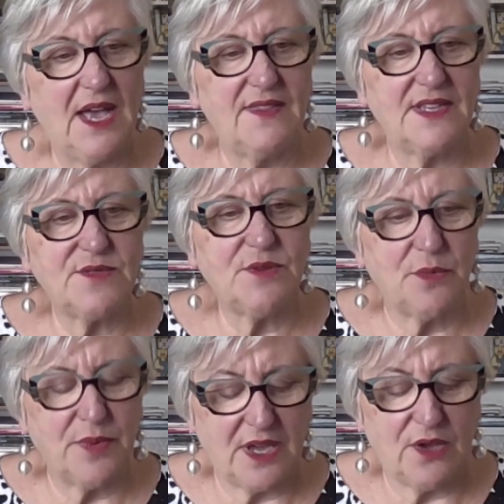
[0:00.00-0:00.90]
And that's
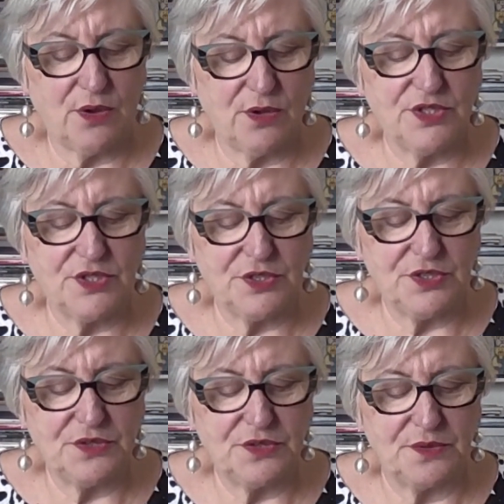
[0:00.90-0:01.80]
what we're called to
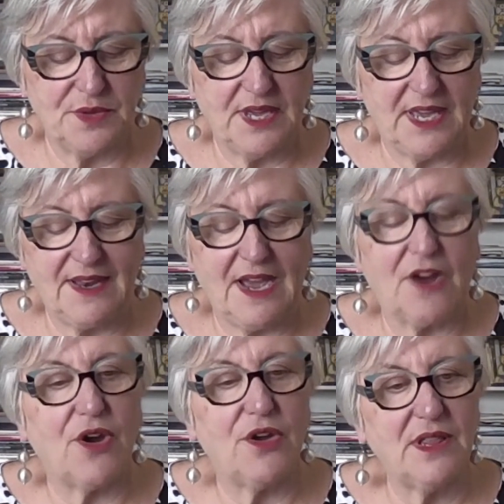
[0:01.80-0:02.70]
do in
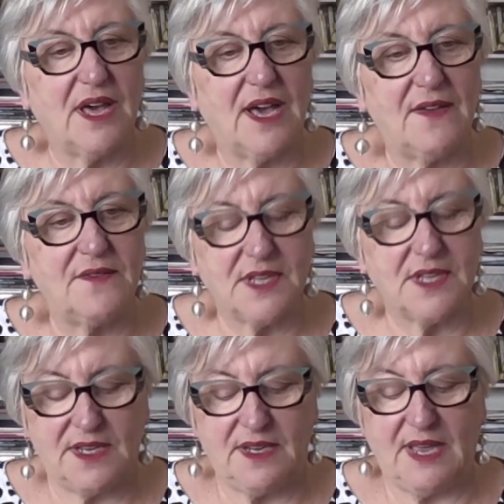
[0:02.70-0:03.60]
our own lives
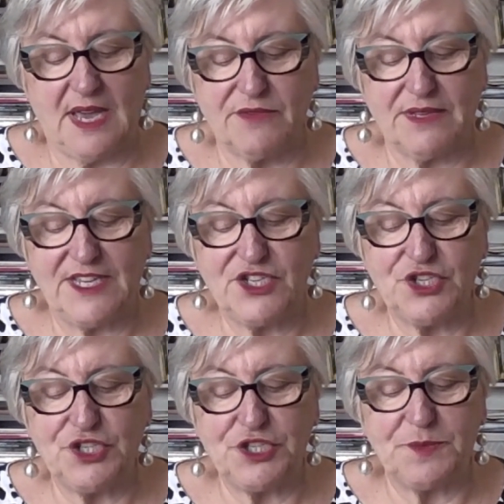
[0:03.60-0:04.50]
and in our
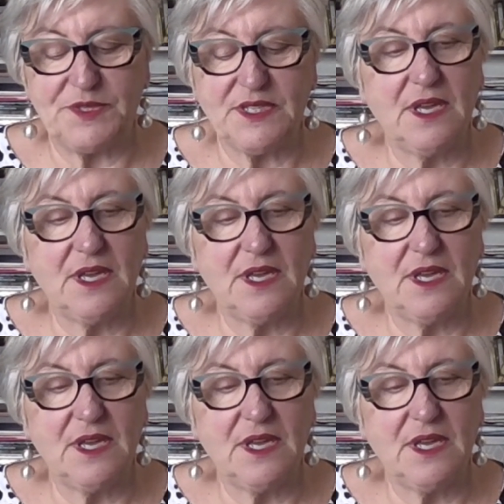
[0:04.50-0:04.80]
relationships.